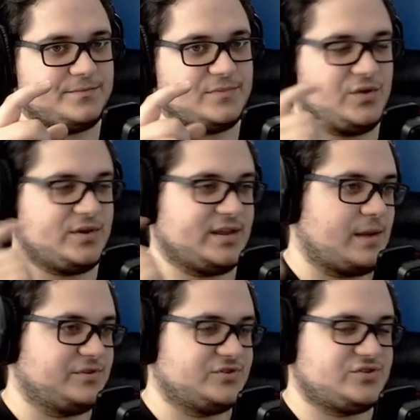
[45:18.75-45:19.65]
You
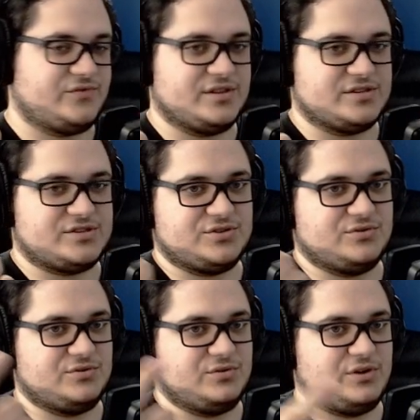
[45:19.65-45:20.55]
cannot Bluetooth it to
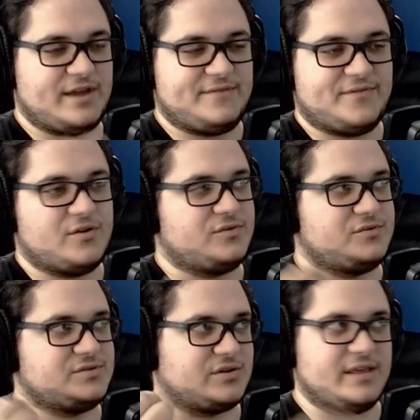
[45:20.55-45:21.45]
your
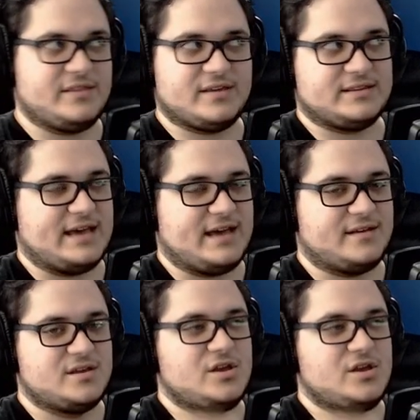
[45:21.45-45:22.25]
headphones or anything like that.